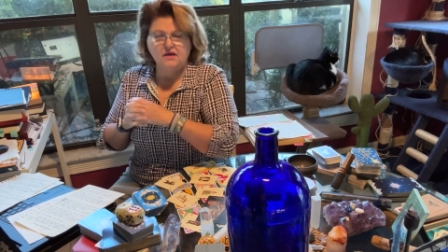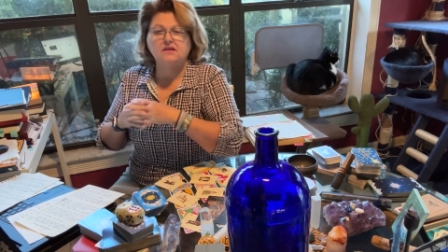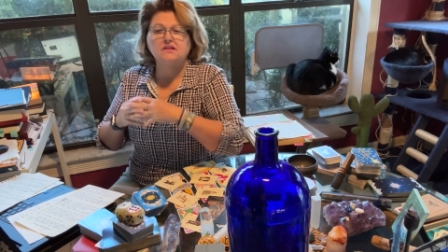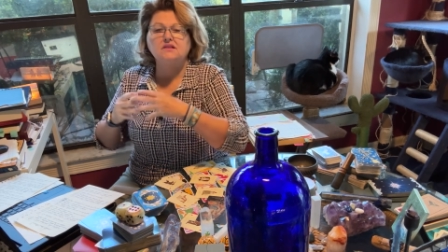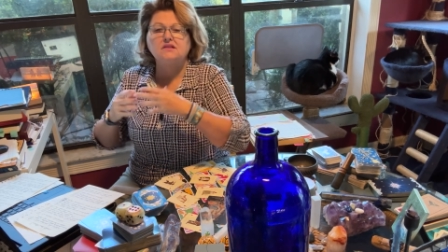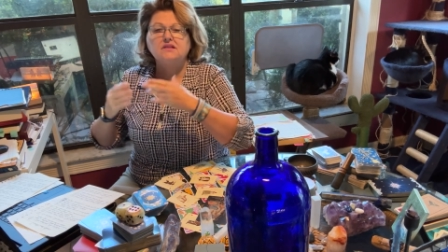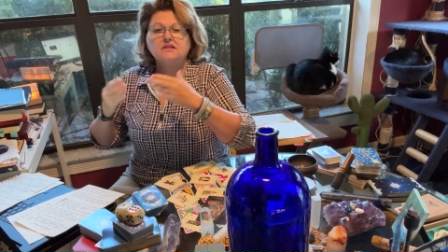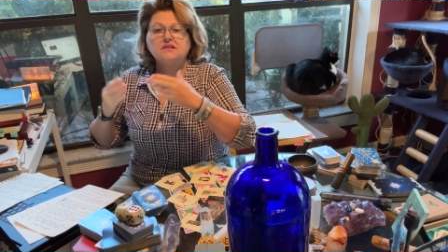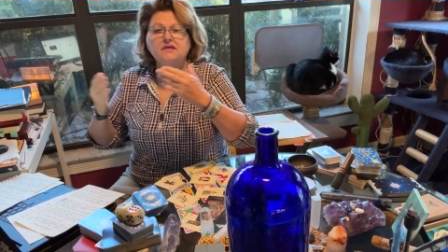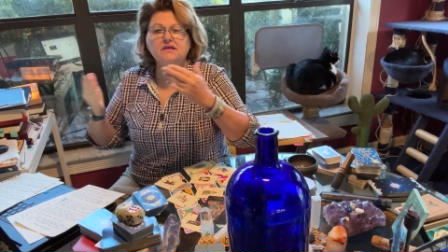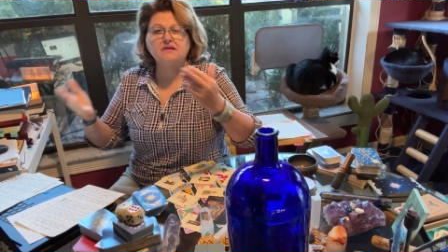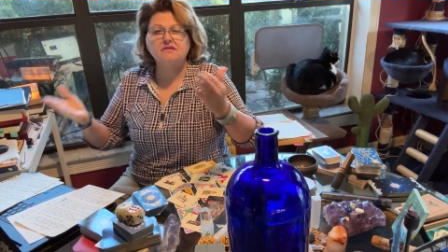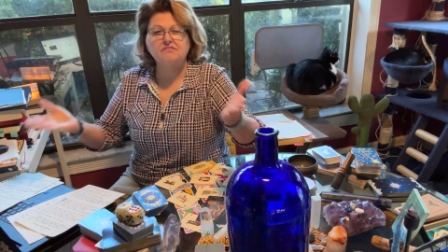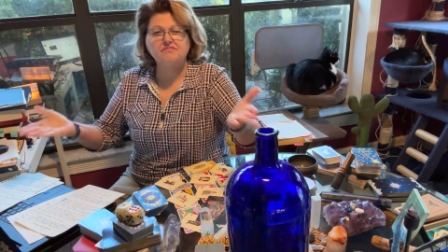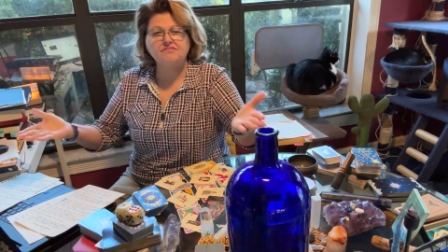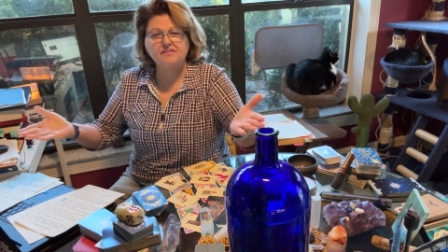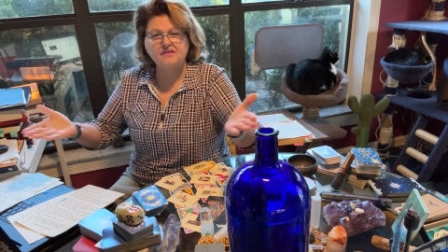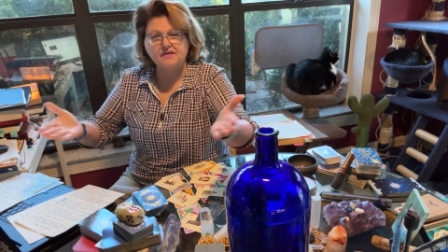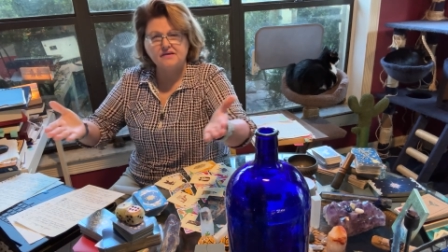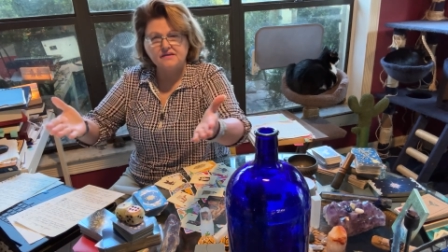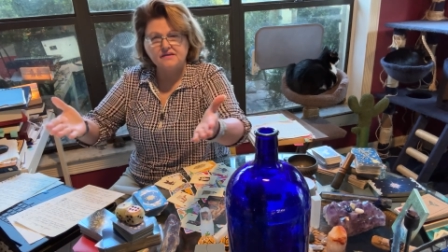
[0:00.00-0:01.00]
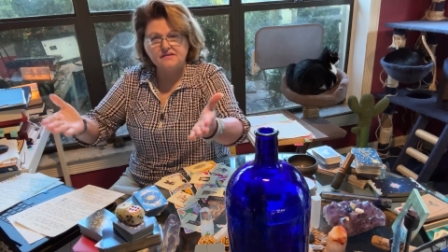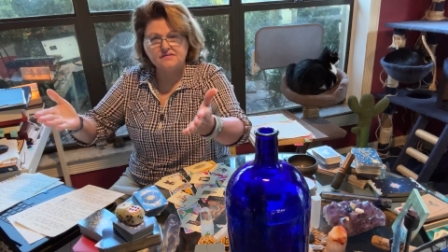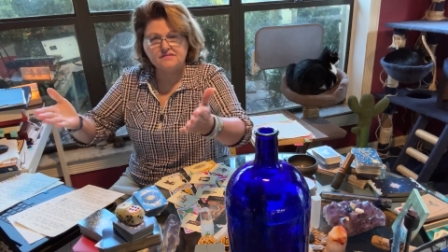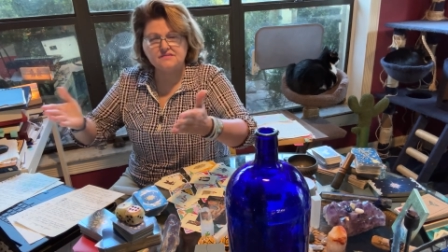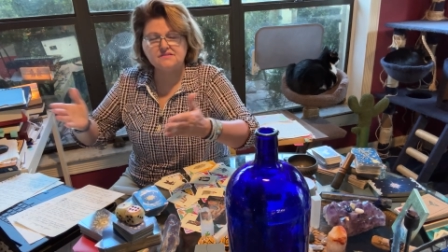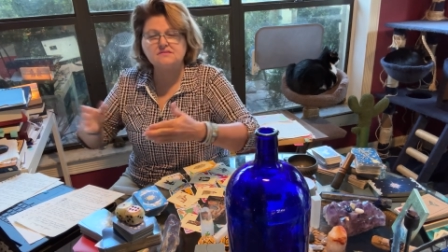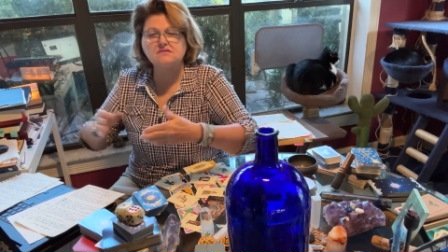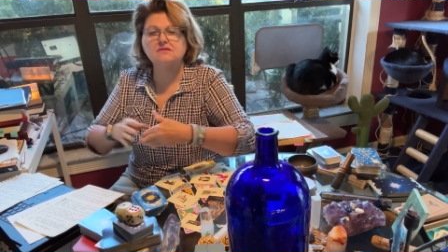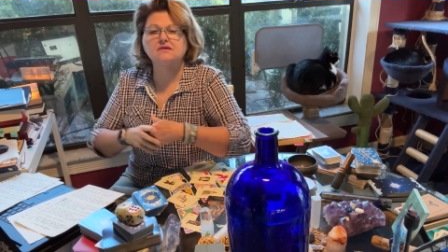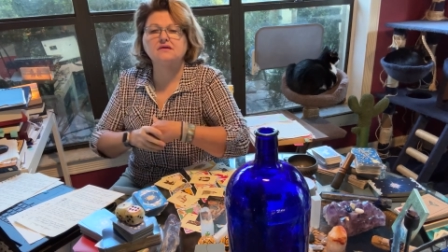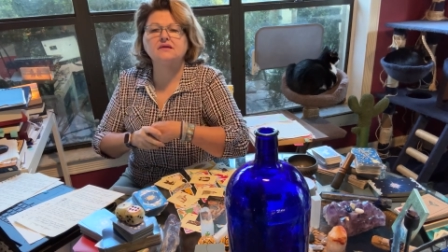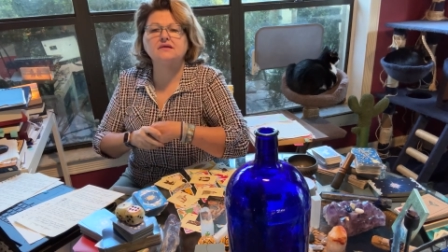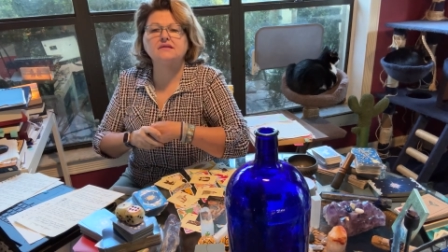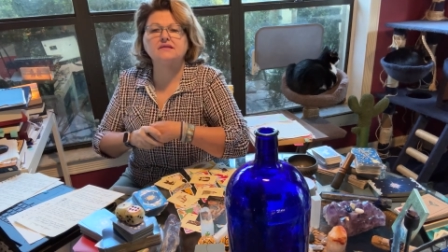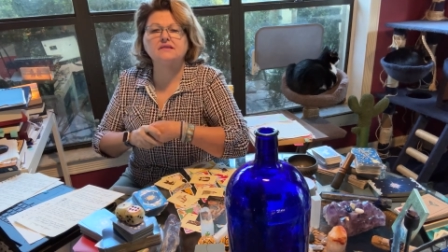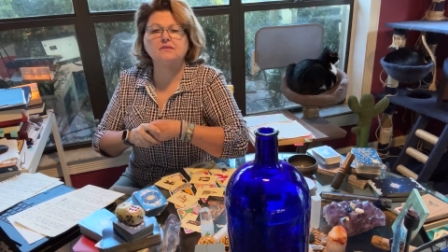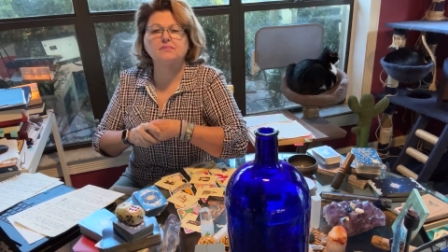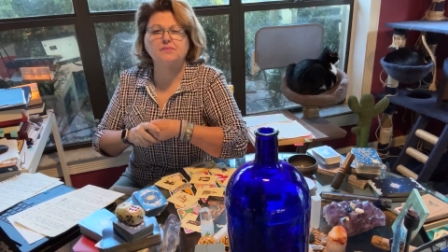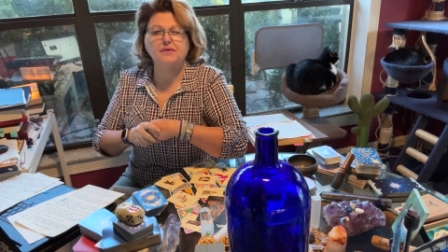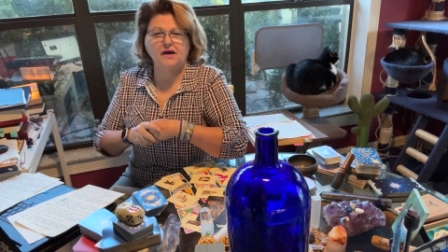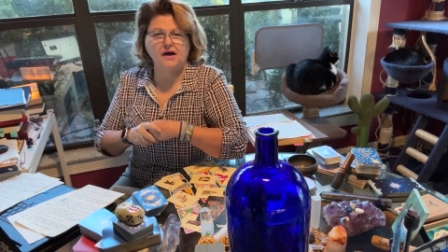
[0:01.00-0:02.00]
Leave things in
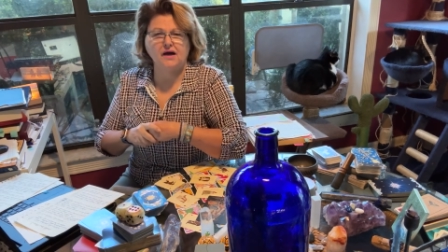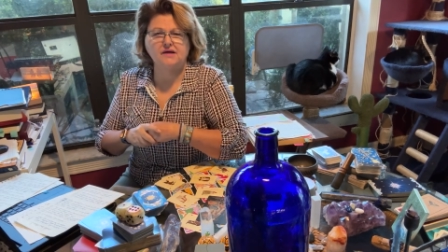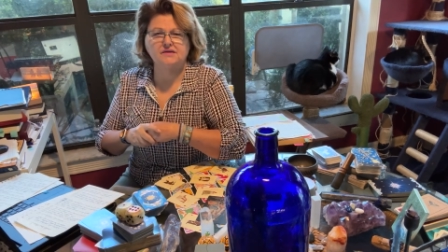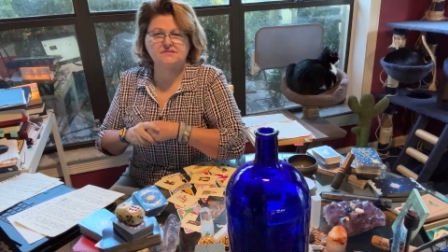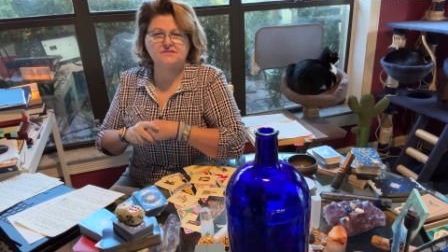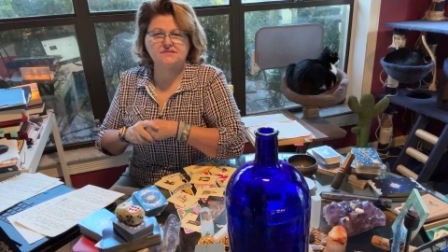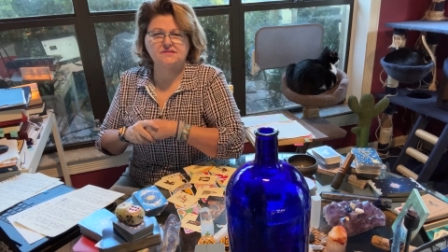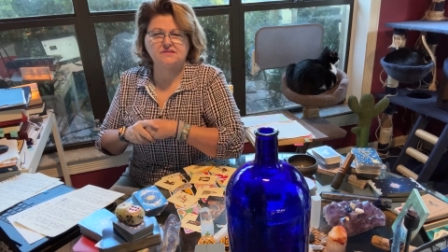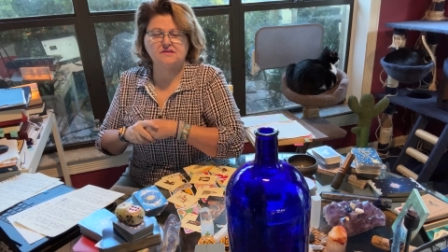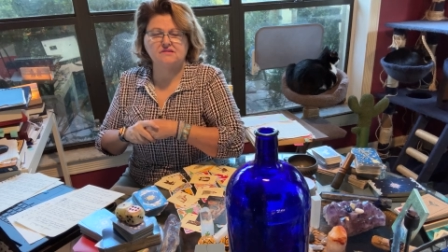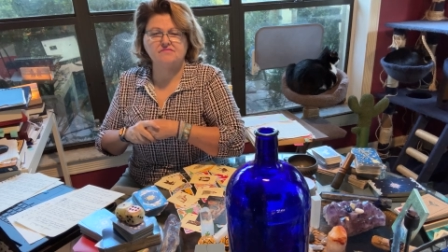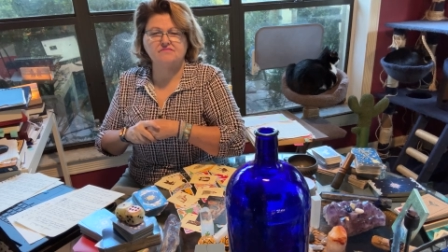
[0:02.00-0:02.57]
the positive.